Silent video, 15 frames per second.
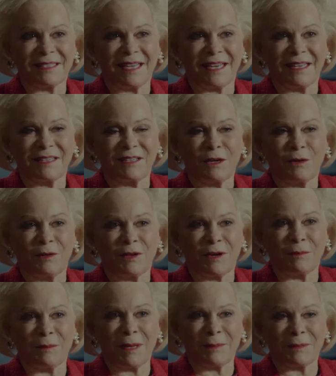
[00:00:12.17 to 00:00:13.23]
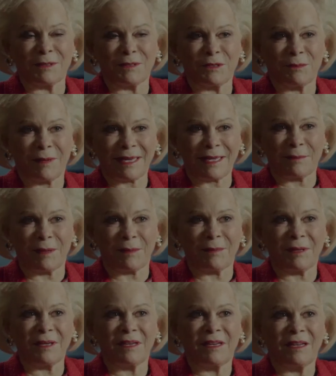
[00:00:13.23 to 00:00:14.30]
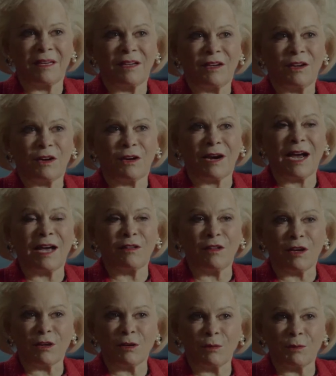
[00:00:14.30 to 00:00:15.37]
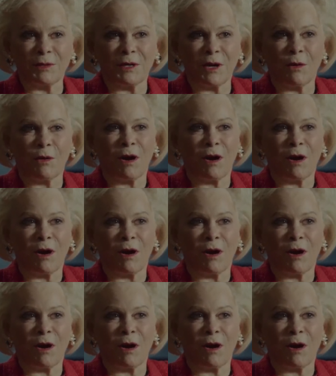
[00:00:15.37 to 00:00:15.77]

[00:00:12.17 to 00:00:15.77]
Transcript: I didn't know whether I'd be able to do my commitment or how long it would go